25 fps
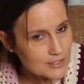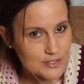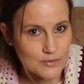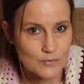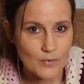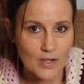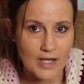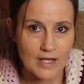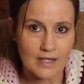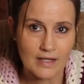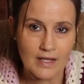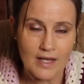as
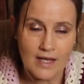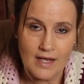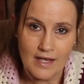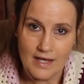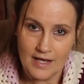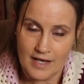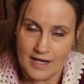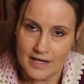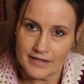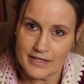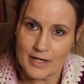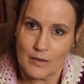well,
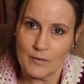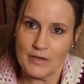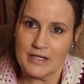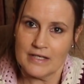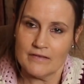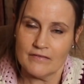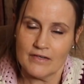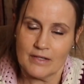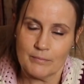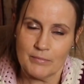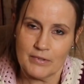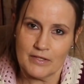and that will
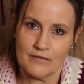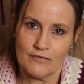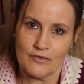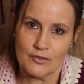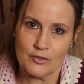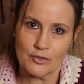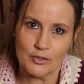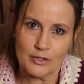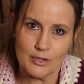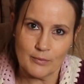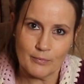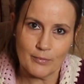give it a bit of a
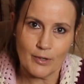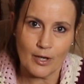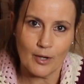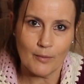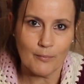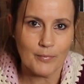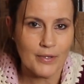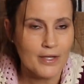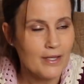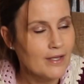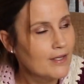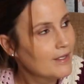colour
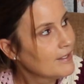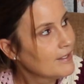pop.